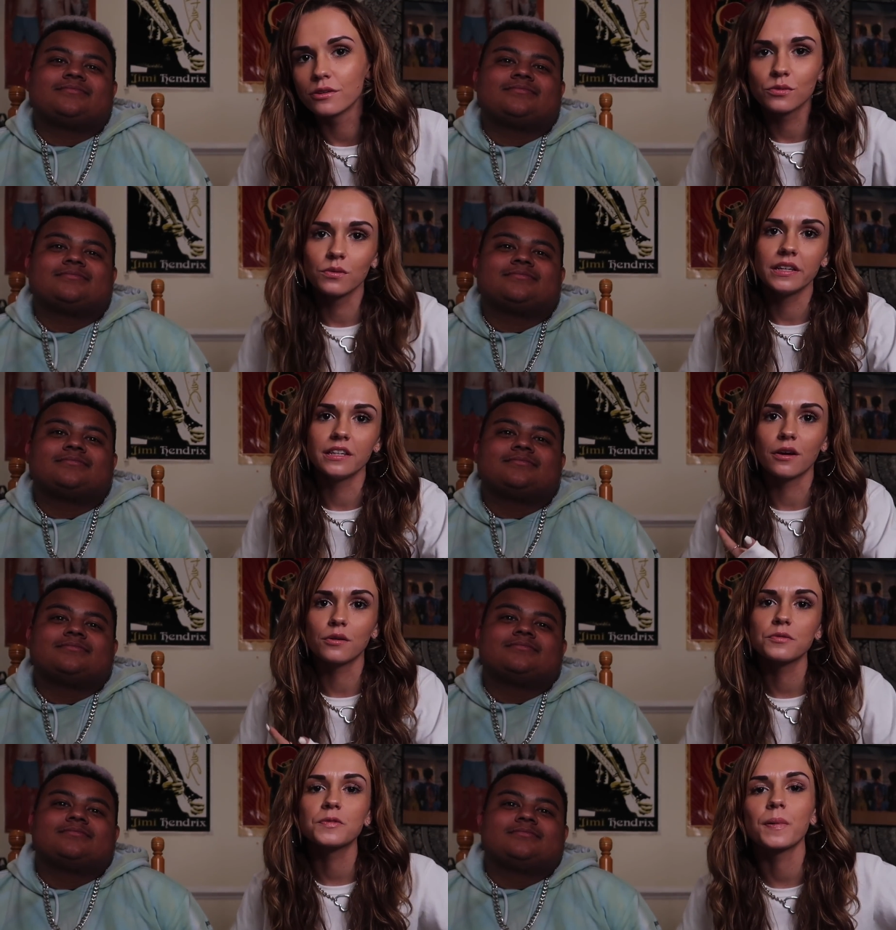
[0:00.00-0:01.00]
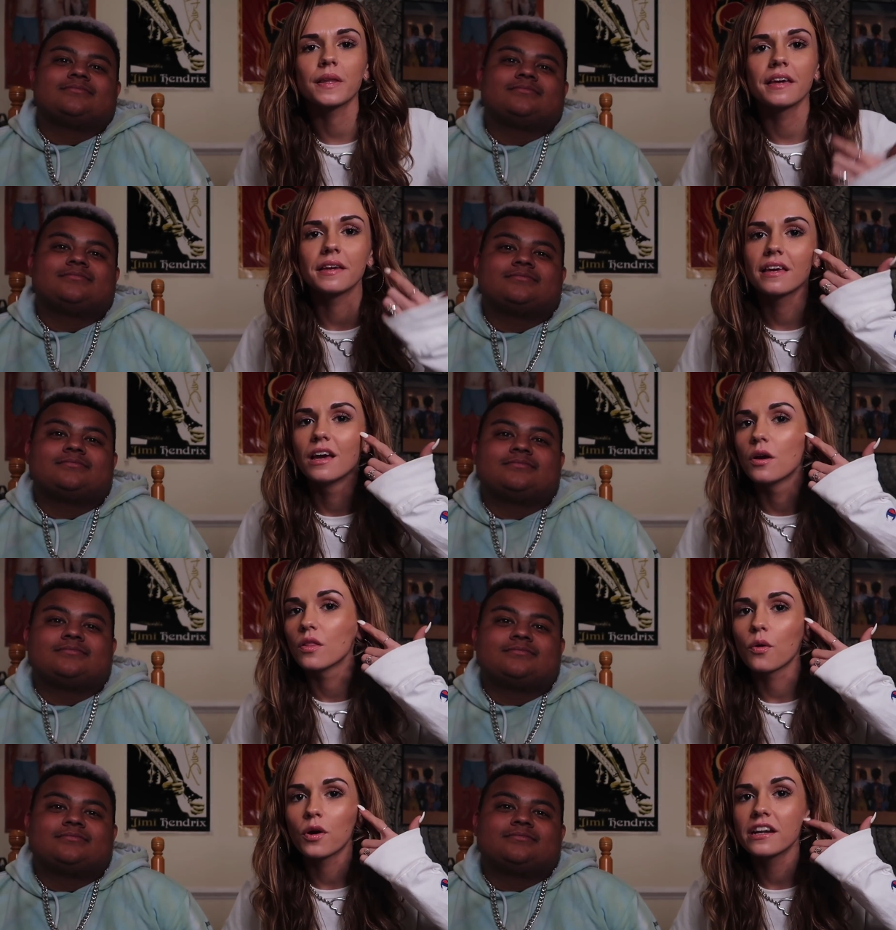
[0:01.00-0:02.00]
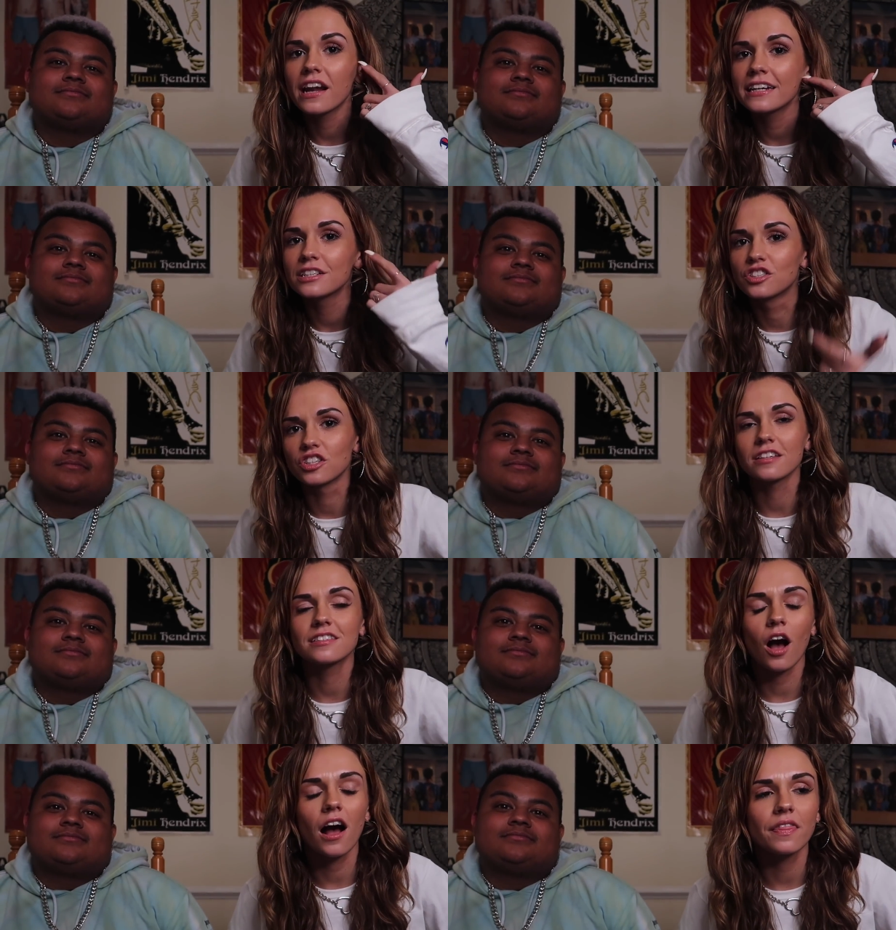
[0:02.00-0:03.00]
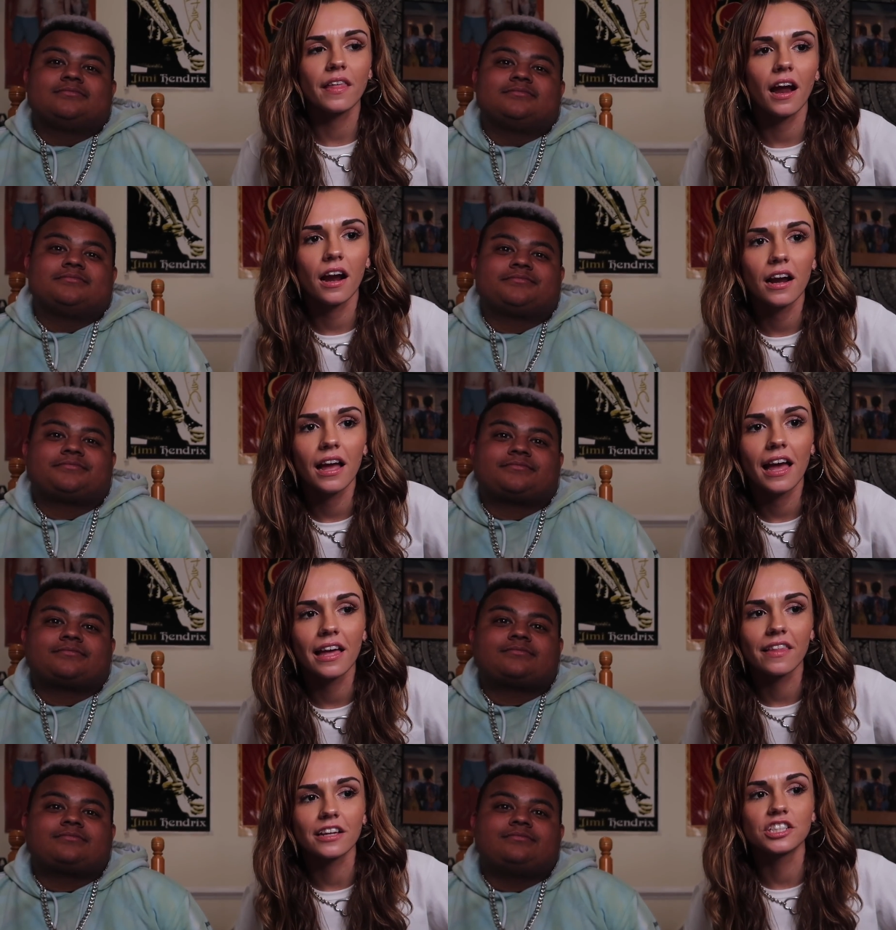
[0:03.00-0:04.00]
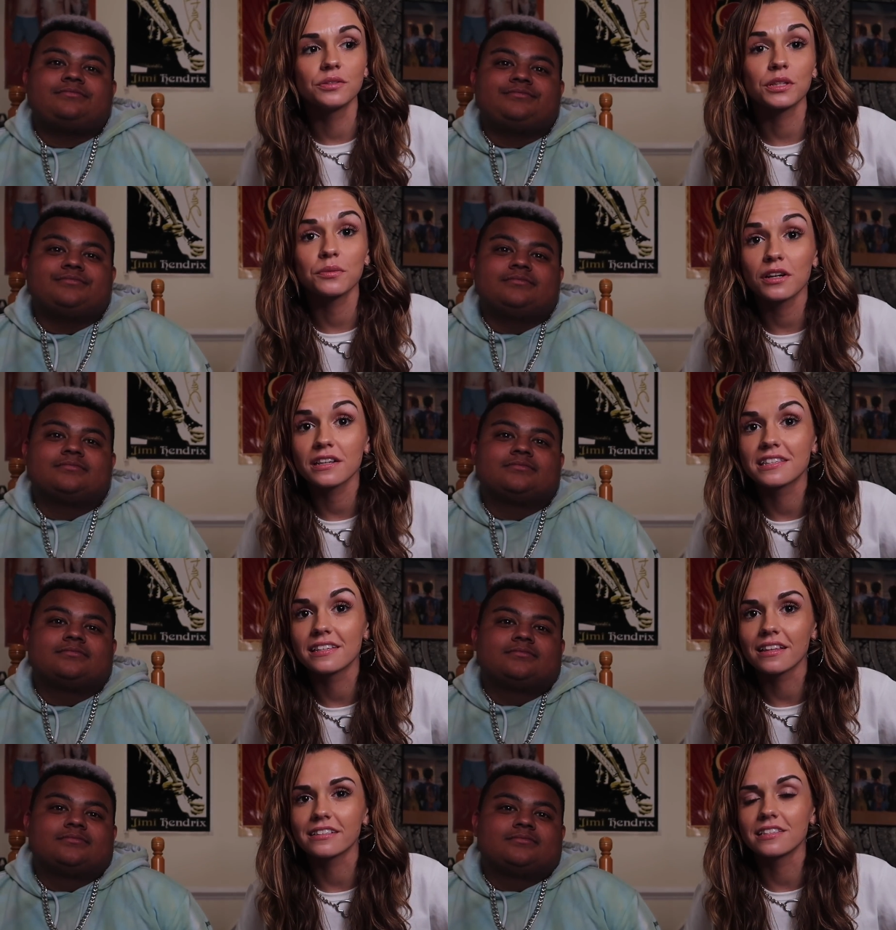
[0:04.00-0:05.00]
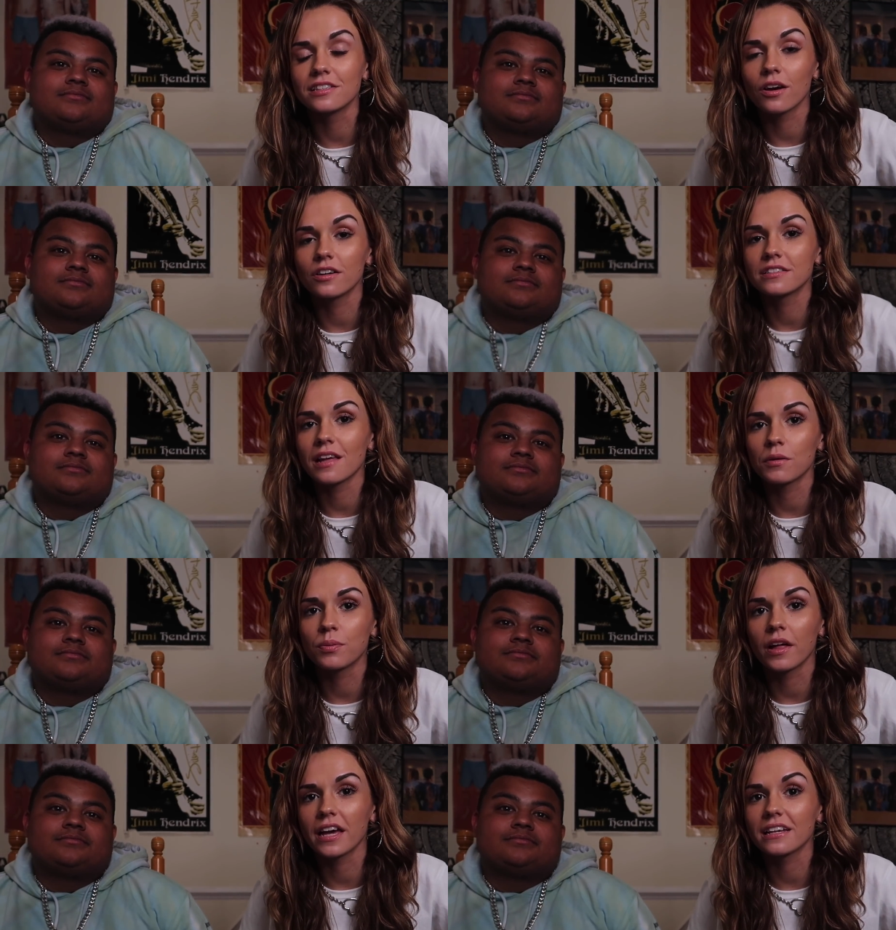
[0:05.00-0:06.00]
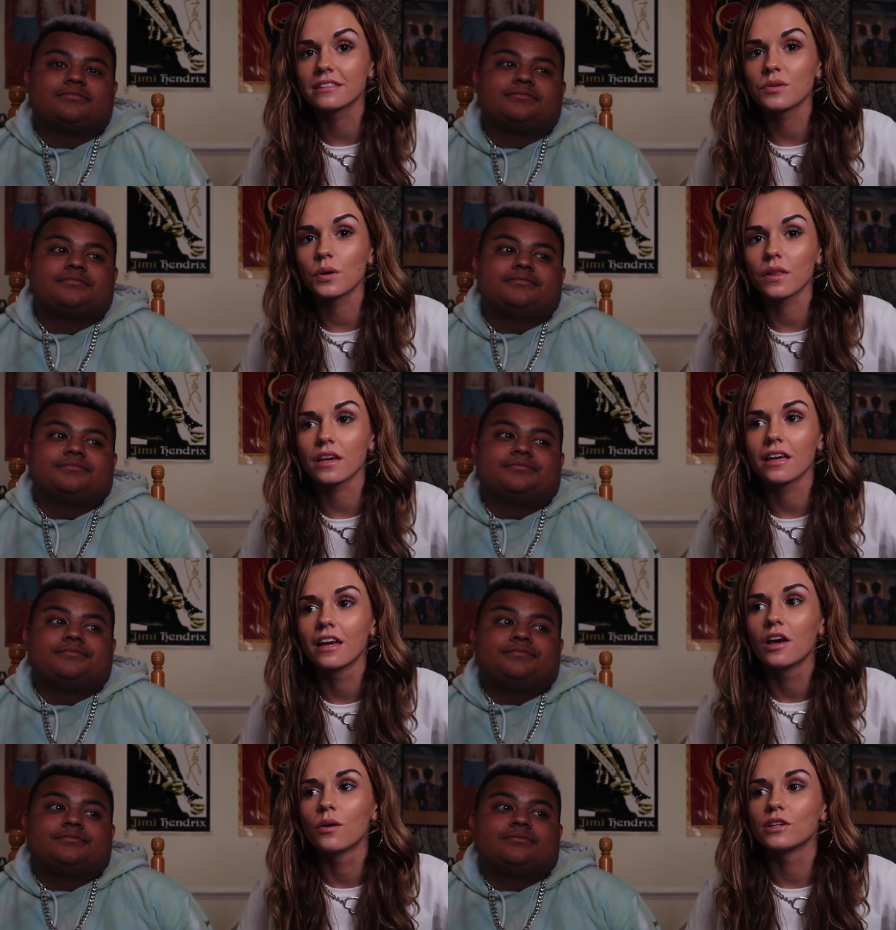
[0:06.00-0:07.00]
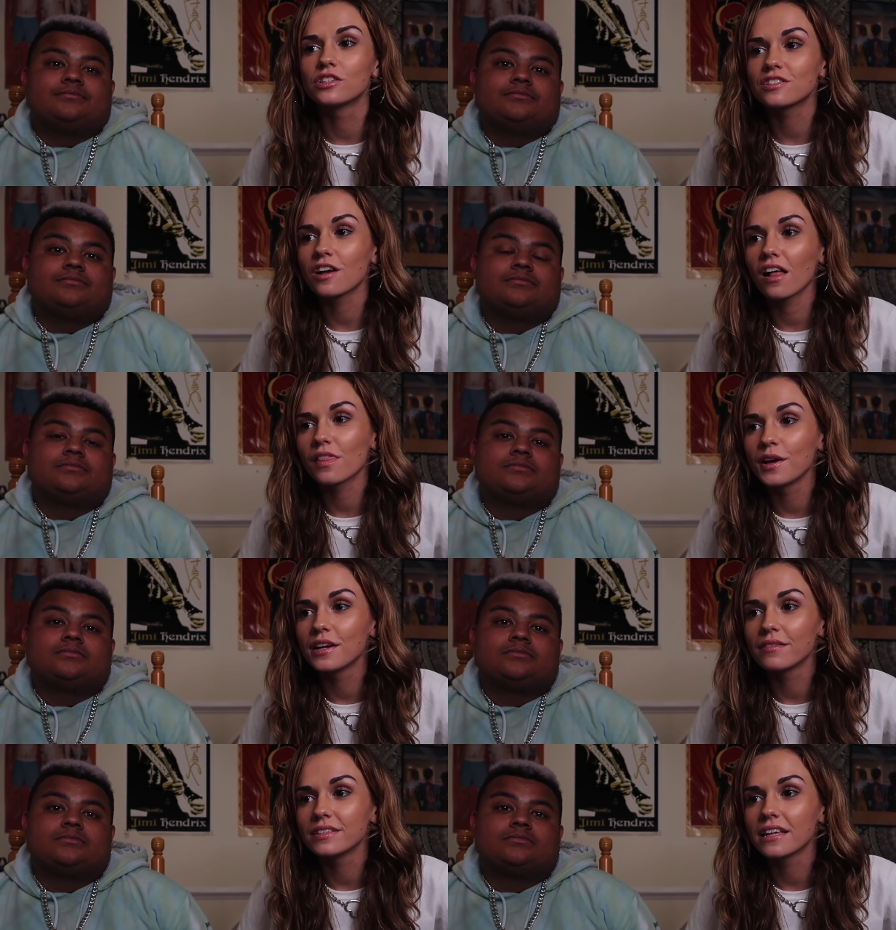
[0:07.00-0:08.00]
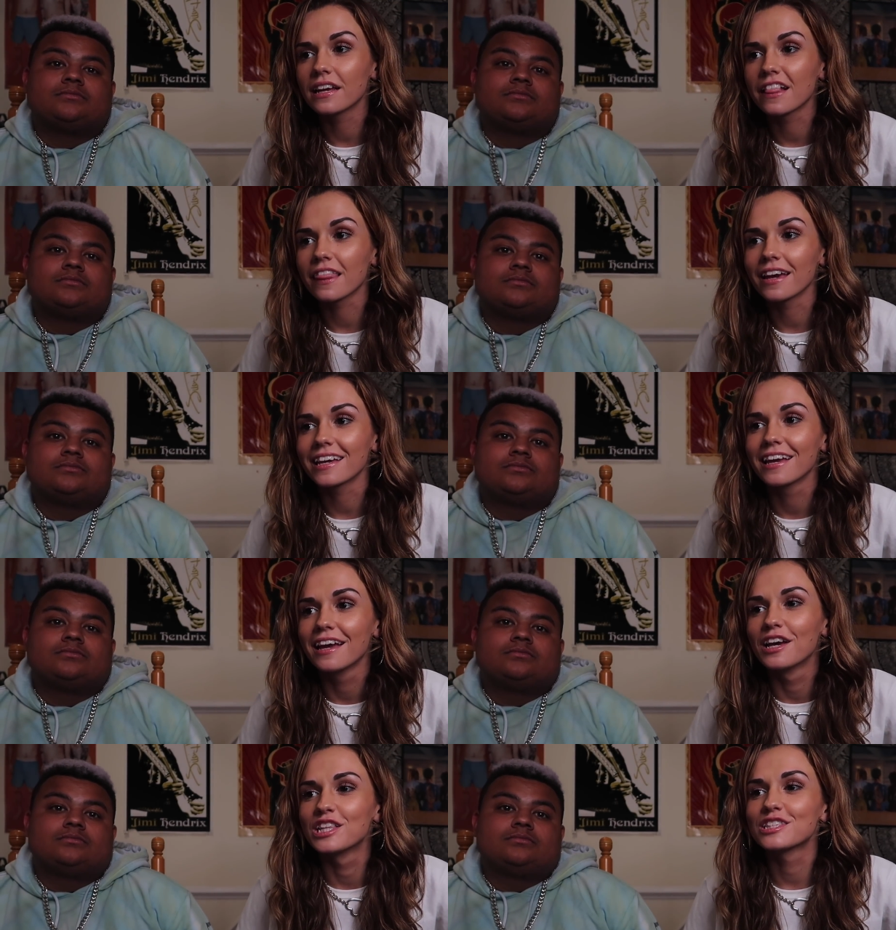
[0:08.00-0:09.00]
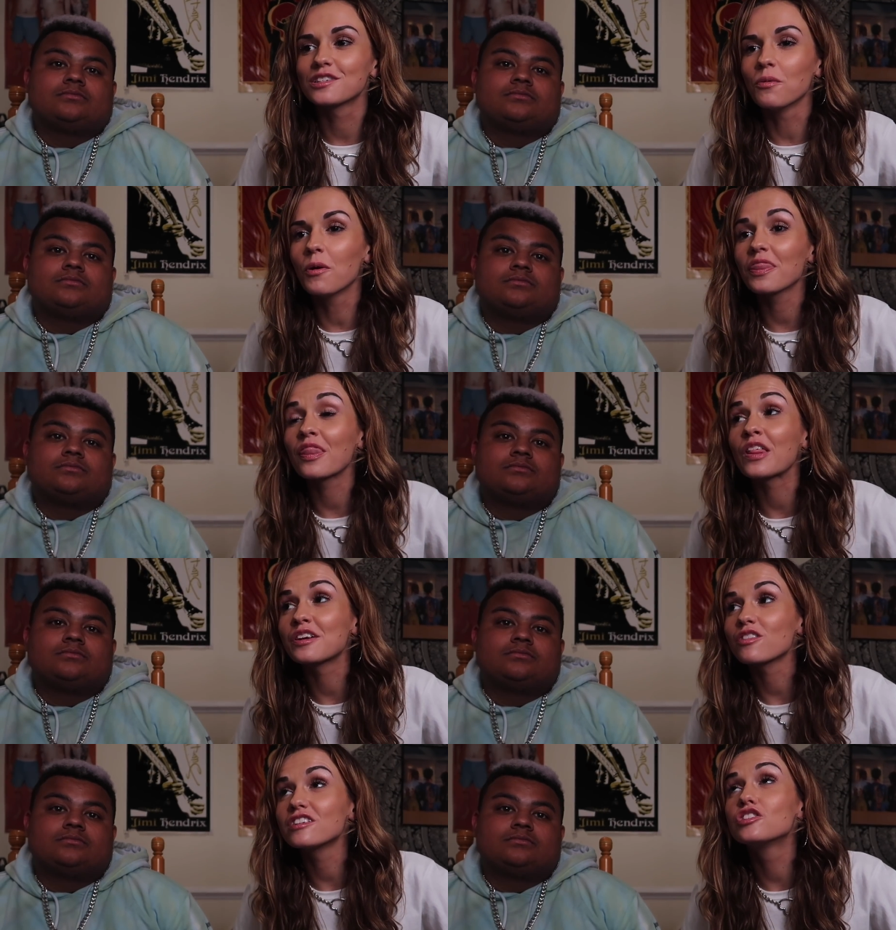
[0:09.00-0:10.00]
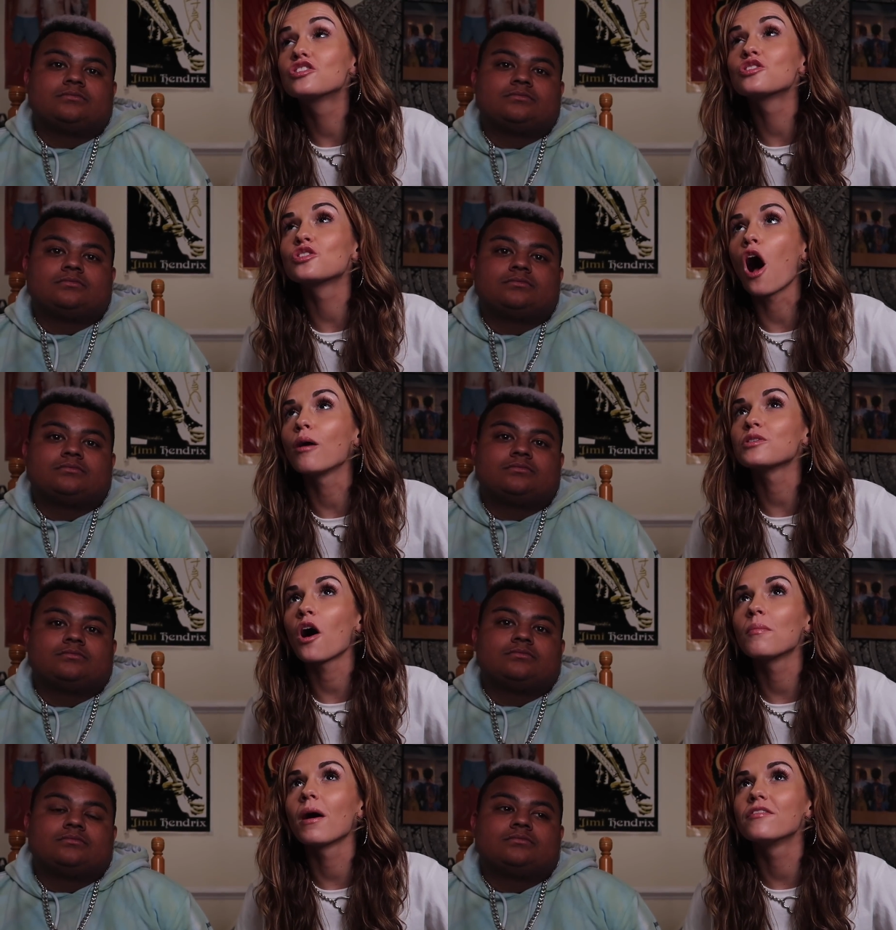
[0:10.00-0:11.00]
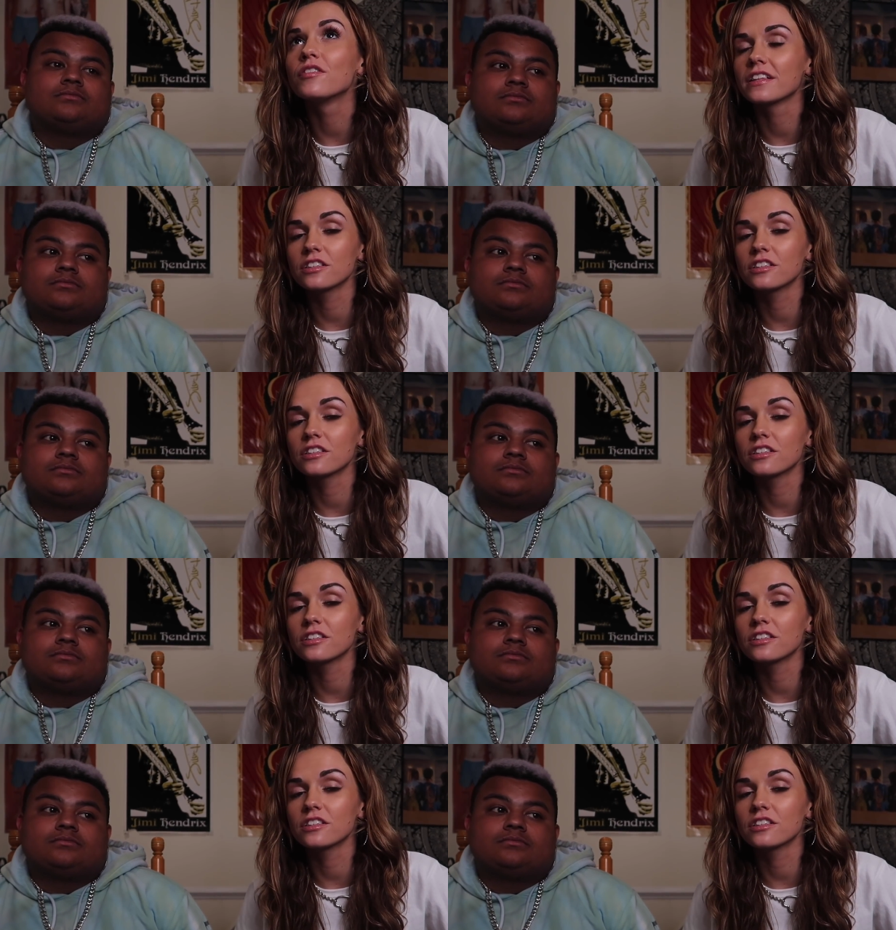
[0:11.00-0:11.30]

Speaker 1: who he knows, but like Lauren and I had just gotten there and like she really wanted to like see the artists that were playing and so like we had just gotten there and everything and like someone literally stomped on my foot.